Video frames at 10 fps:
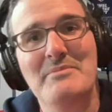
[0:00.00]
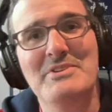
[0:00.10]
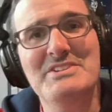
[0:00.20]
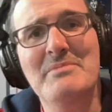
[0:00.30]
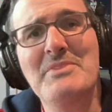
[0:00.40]

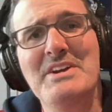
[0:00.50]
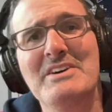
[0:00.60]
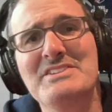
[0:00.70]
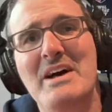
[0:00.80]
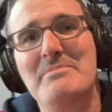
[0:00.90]
But something
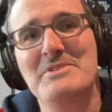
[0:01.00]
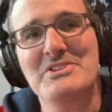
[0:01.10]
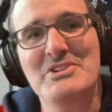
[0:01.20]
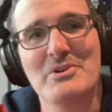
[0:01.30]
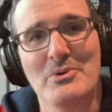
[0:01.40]
else happened
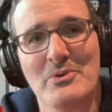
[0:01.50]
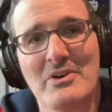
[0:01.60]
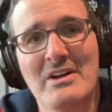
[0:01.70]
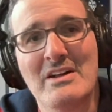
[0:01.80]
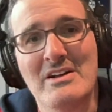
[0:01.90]
too
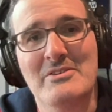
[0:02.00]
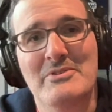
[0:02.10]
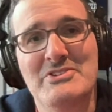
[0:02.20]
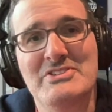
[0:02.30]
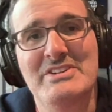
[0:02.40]

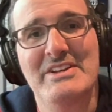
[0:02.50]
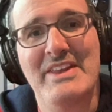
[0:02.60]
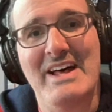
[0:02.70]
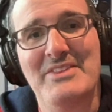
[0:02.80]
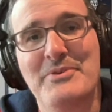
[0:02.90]
when she did
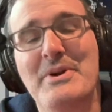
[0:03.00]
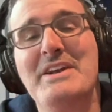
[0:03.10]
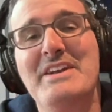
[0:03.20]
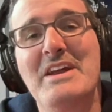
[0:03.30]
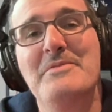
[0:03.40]
that. The
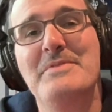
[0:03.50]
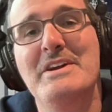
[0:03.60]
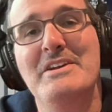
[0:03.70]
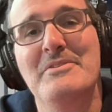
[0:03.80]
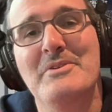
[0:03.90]
great Kate
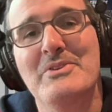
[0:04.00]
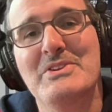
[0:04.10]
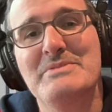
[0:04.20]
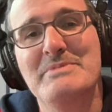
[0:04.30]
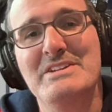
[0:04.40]
Fagan wrote
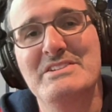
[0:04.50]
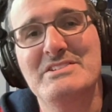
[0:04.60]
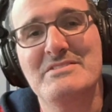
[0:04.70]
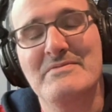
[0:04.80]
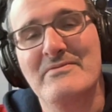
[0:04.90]
this piece
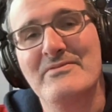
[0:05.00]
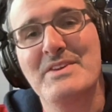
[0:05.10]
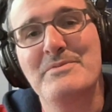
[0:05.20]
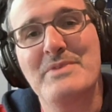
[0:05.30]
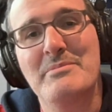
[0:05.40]

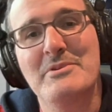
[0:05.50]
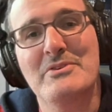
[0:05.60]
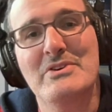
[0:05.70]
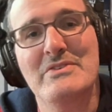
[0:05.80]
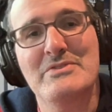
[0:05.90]
in
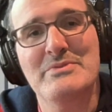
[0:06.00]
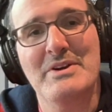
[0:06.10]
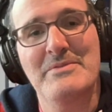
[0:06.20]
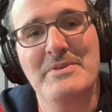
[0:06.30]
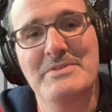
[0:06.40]
February of
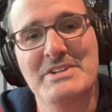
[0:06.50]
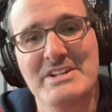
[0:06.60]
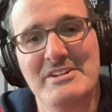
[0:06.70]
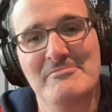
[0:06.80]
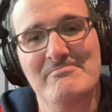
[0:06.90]

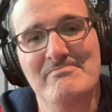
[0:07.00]
2015.